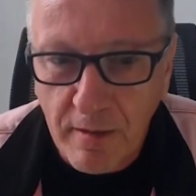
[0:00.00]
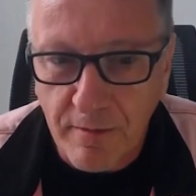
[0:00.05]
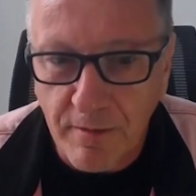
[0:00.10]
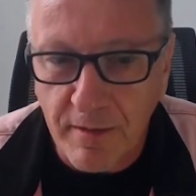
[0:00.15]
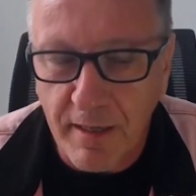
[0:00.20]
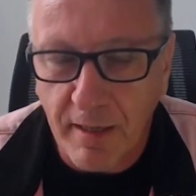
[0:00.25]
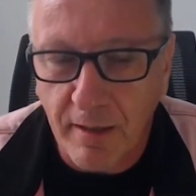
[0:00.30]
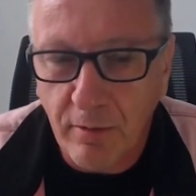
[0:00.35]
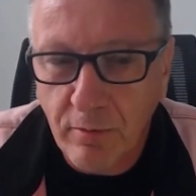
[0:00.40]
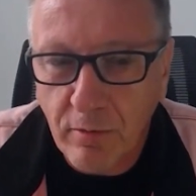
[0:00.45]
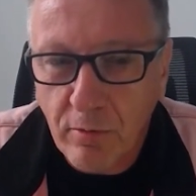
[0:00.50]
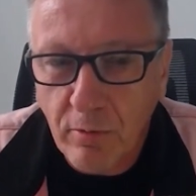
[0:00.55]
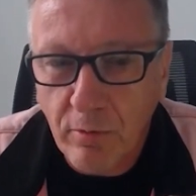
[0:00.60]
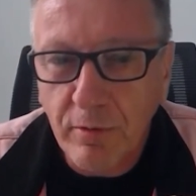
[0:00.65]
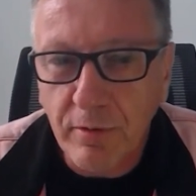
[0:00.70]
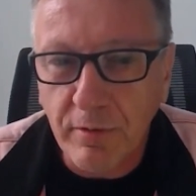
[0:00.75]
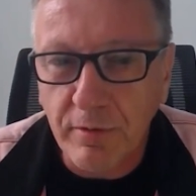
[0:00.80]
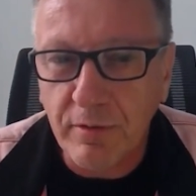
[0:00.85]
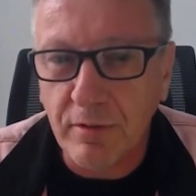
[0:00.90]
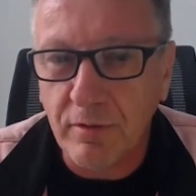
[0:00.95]

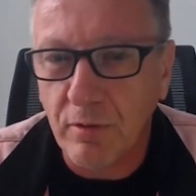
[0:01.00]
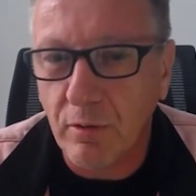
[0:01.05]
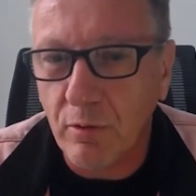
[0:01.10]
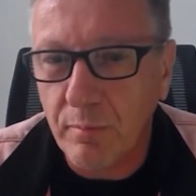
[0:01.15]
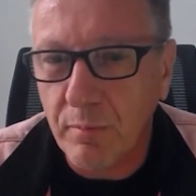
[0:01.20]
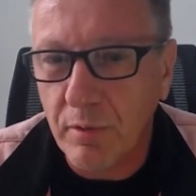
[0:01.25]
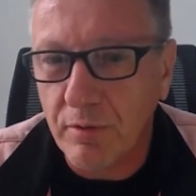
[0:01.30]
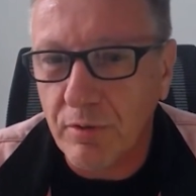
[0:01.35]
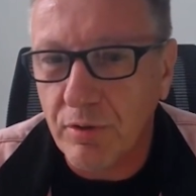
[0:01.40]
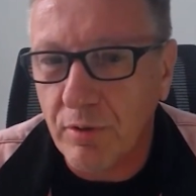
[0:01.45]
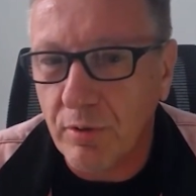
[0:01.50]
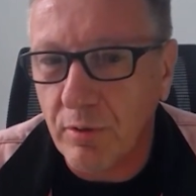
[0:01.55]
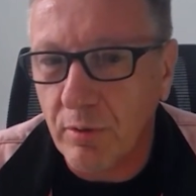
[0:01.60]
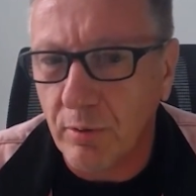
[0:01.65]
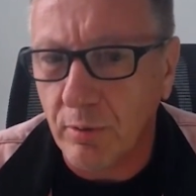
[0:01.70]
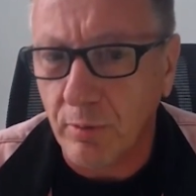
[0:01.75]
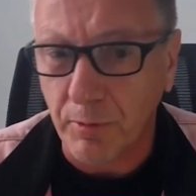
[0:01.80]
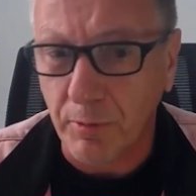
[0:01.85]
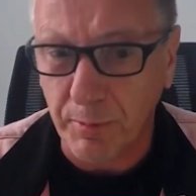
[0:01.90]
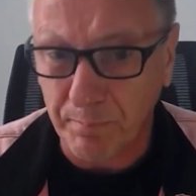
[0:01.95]
downloaded so much
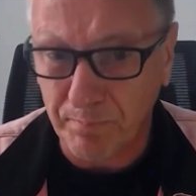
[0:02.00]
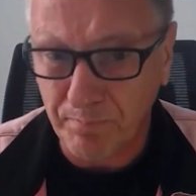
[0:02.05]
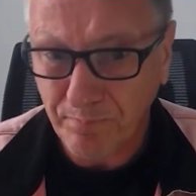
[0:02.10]
code.